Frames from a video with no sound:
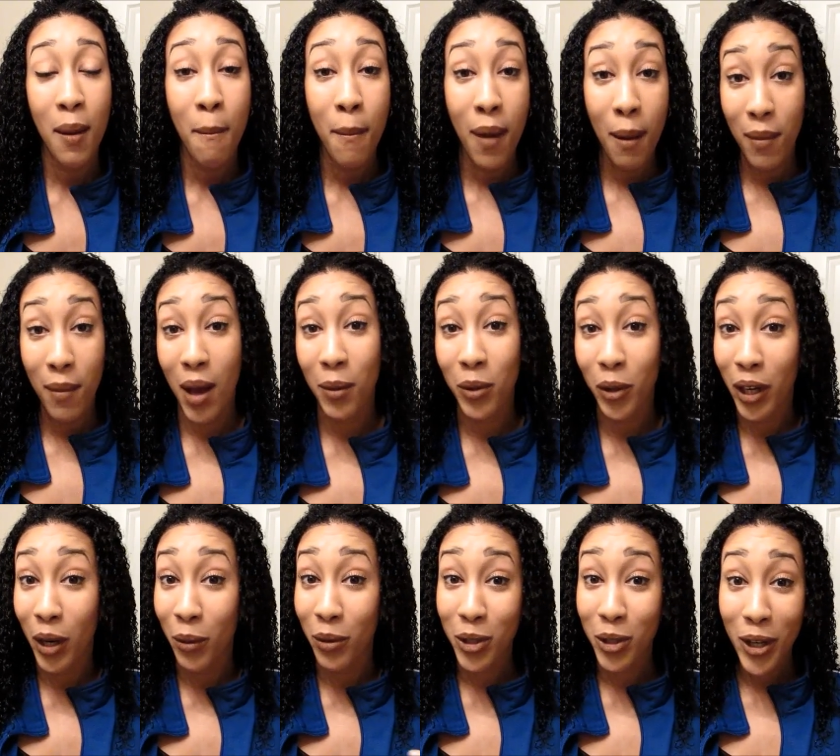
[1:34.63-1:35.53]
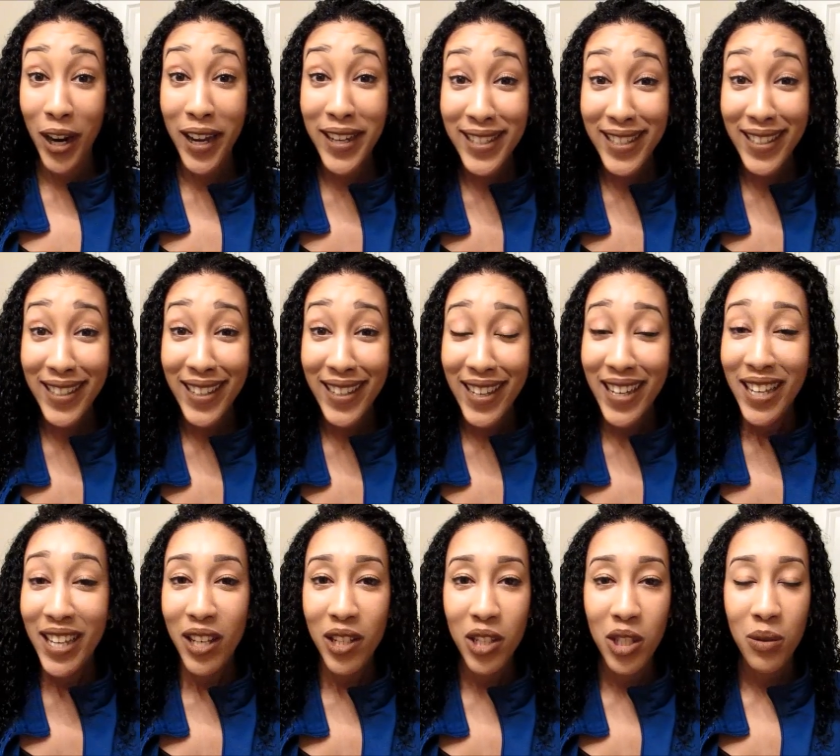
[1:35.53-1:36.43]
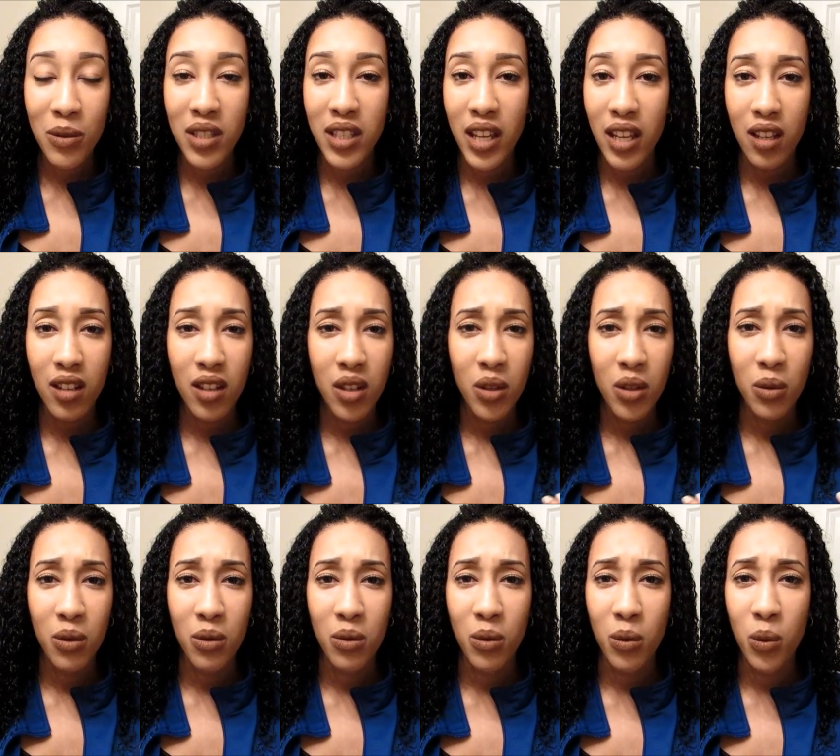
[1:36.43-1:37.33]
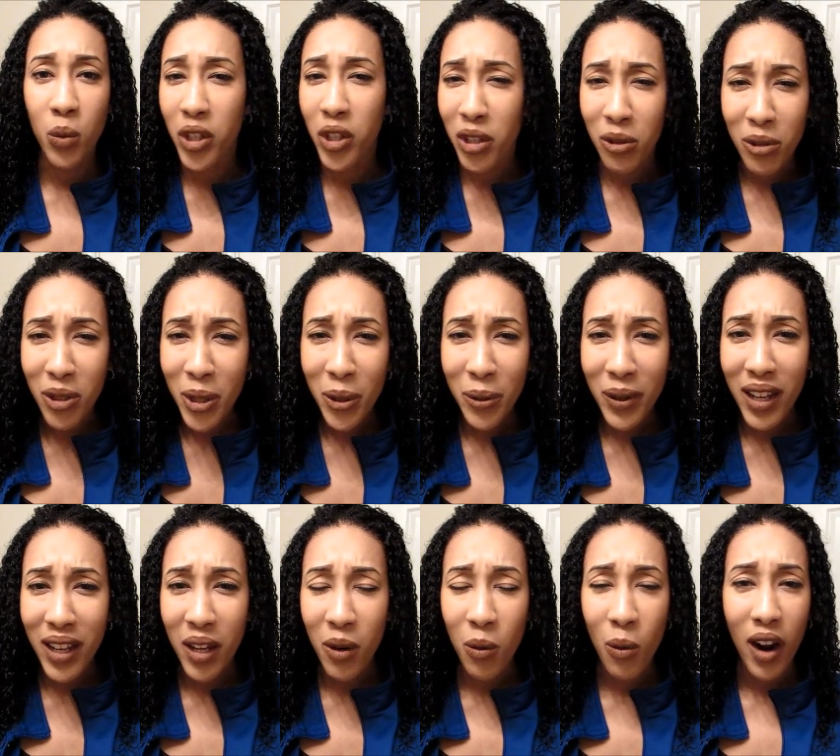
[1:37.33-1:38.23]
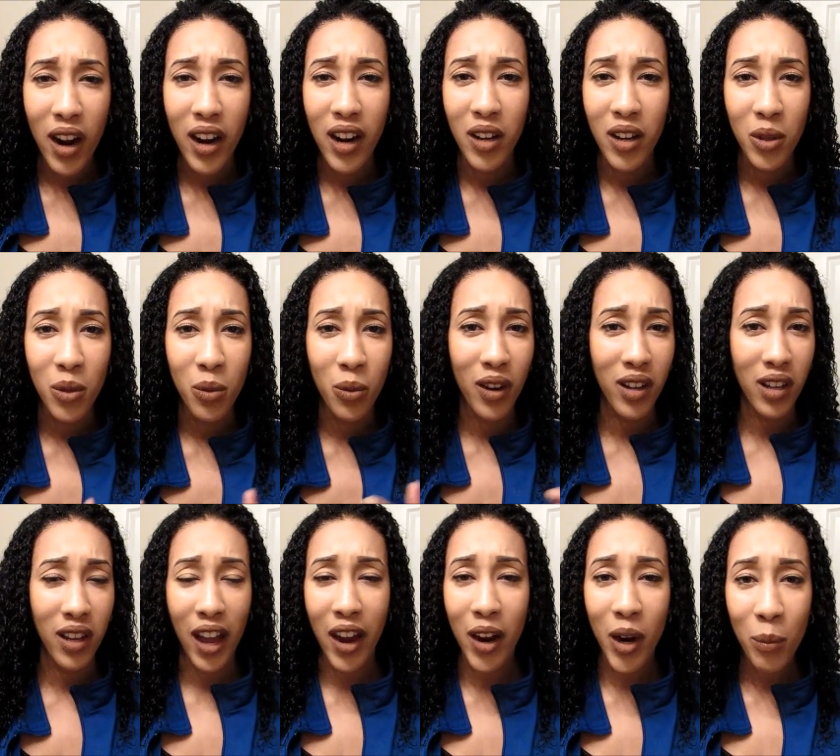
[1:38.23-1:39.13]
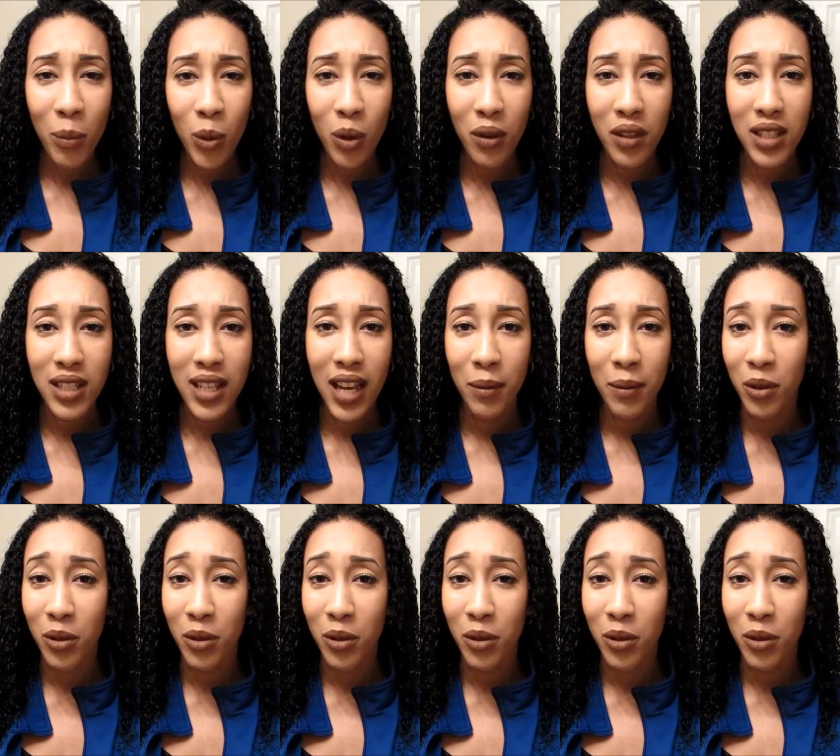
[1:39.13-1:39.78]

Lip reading: My mom thought I was crazy because she was like, what are you doing? Why are you wearing your hair up all the time?